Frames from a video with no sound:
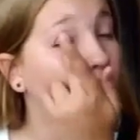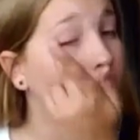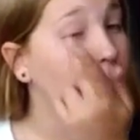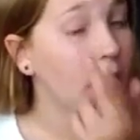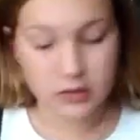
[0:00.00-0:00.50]

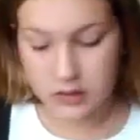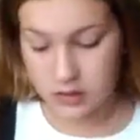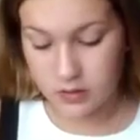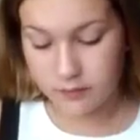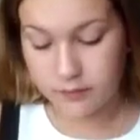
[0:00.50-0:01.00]
Base layer.
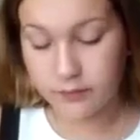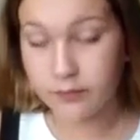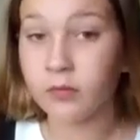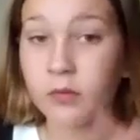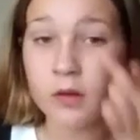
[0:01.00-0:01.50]

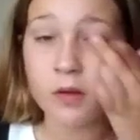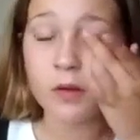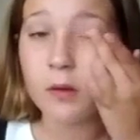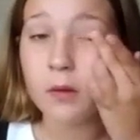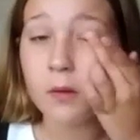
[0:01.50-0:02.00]

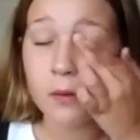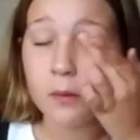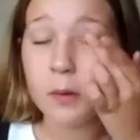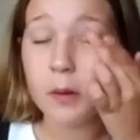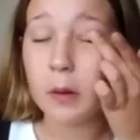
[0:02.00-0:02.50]

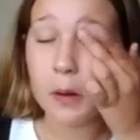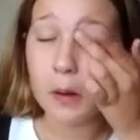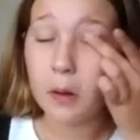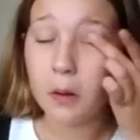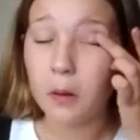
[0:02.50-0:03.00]
Base layer.
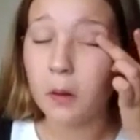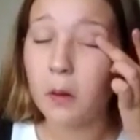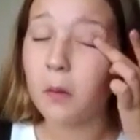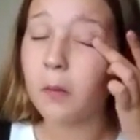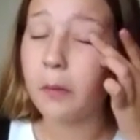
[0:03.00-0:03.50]

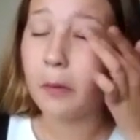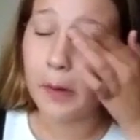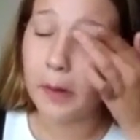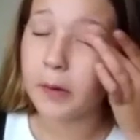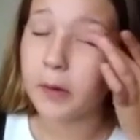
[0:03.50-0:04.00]
Apply
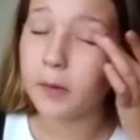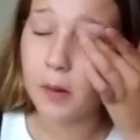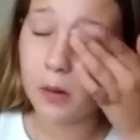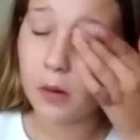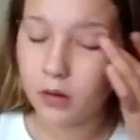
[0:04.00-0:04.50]
that to my
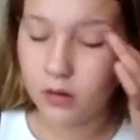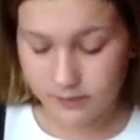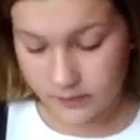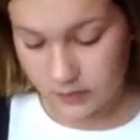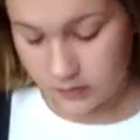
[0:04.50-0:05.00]
eye.
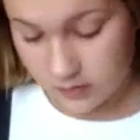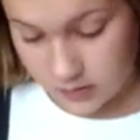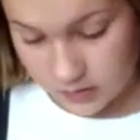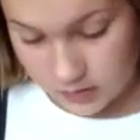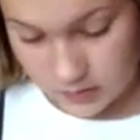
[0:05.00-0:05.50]

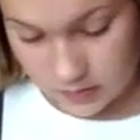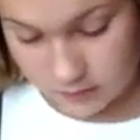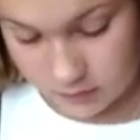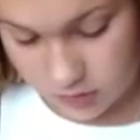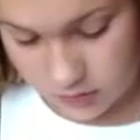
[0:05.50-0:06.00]
Now I'm going
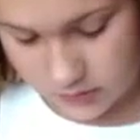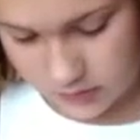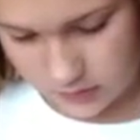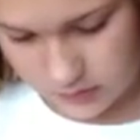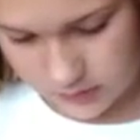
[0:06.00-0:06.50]
to use
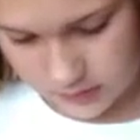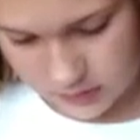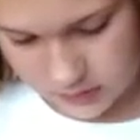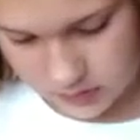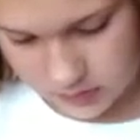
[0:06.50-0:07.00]
this
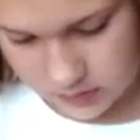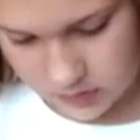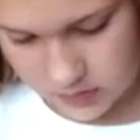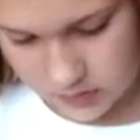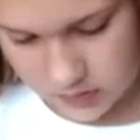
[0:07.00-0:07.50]

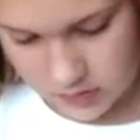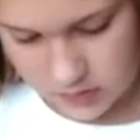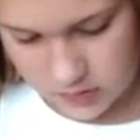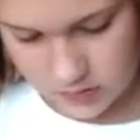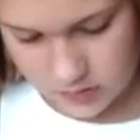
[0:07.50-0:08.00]

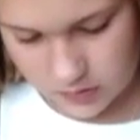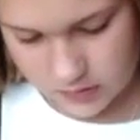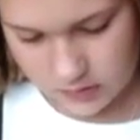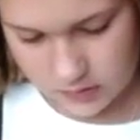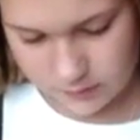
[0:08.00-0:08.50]
light
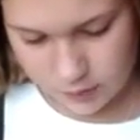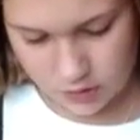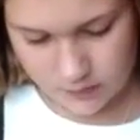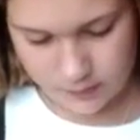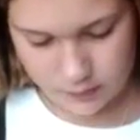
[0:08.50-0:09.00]

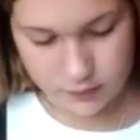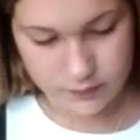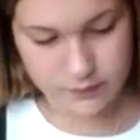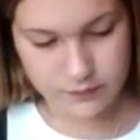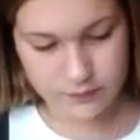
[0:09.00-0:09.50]
purple
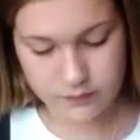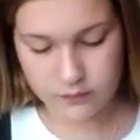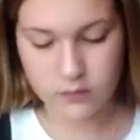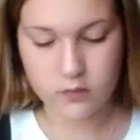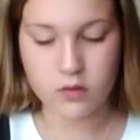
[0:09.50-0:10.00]

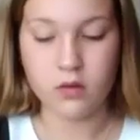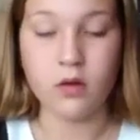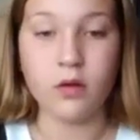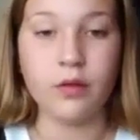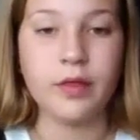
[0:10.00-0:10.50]

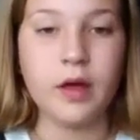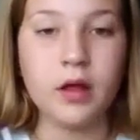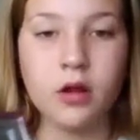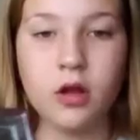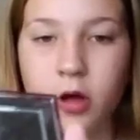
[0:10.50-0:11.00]
that
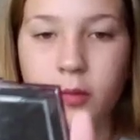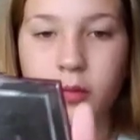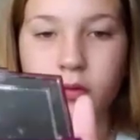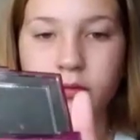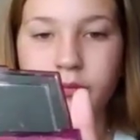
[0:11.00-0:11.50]
light
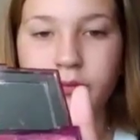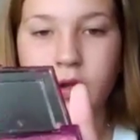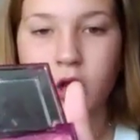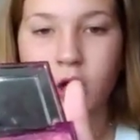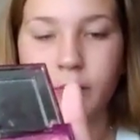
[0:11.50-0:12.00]
purple. I
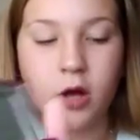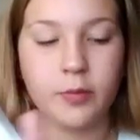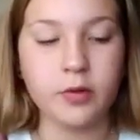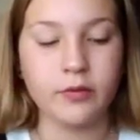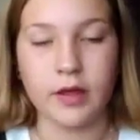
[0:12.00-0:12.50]
like purple
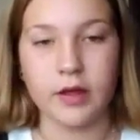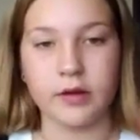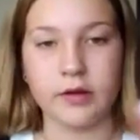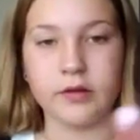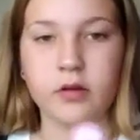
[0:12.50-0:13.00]
in there, this
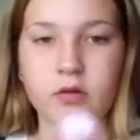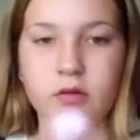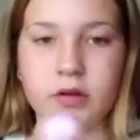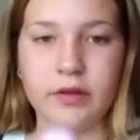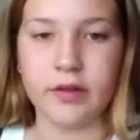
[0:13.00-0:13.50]
is going to look
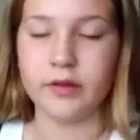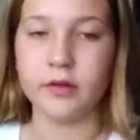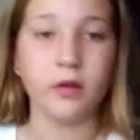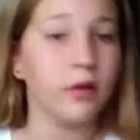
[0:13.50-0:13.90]
like this.